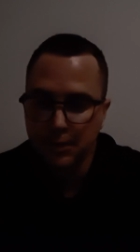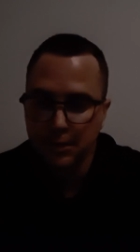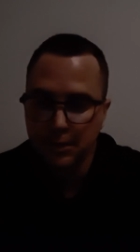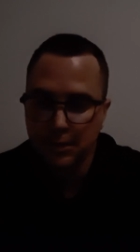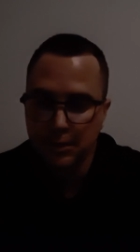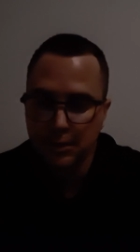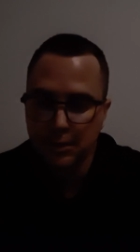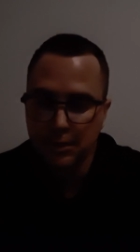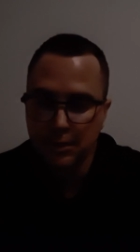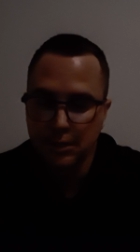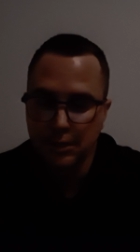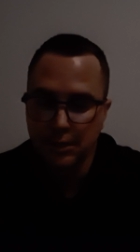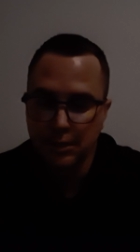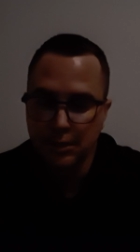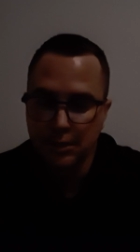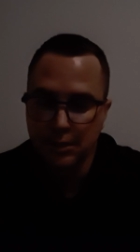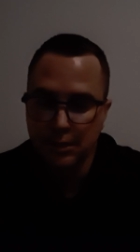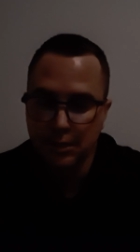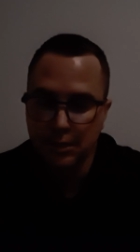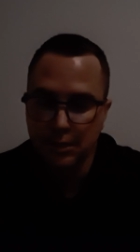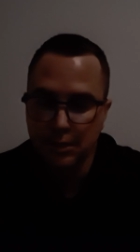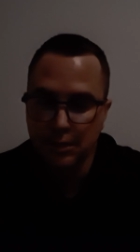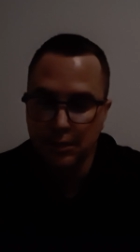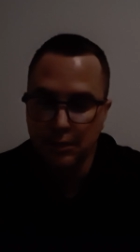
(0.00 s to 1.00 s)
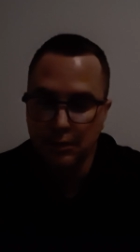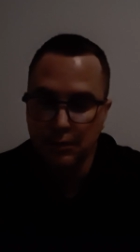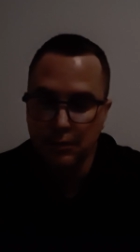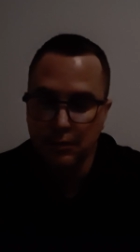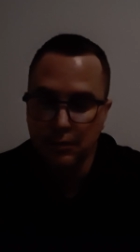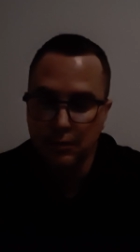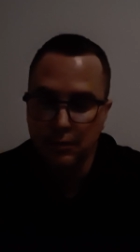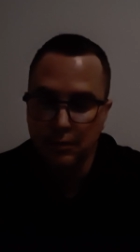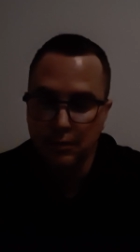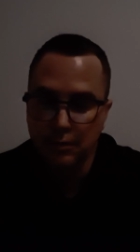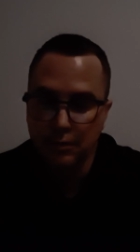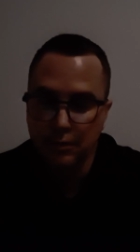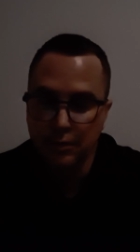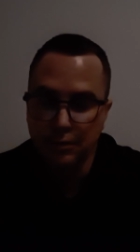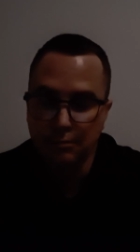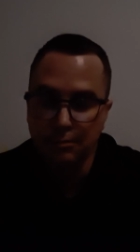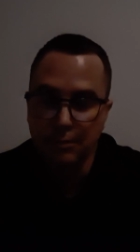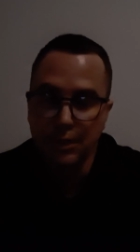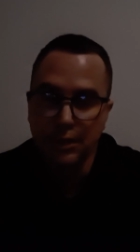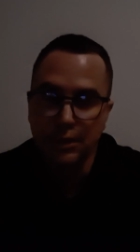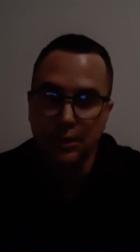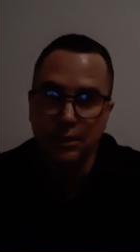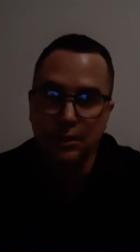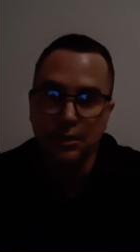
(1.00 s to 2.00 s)
And that's how you
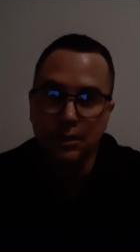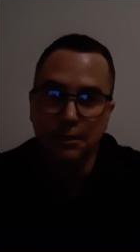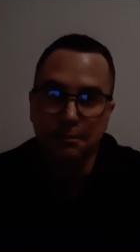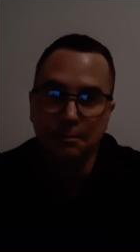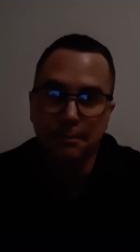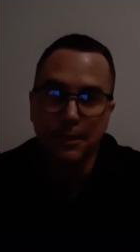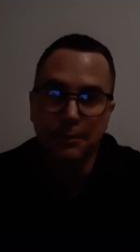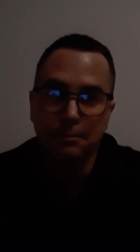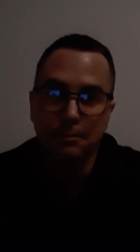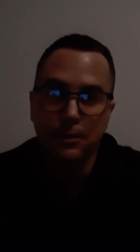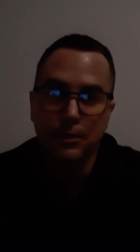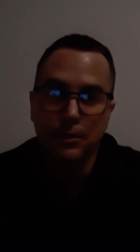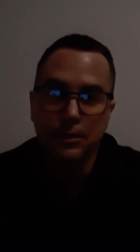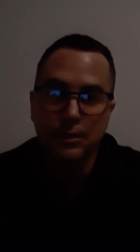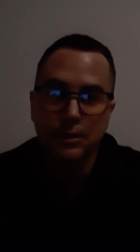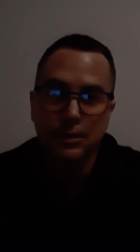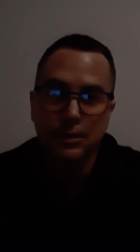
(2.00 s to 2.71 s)
make a commitment.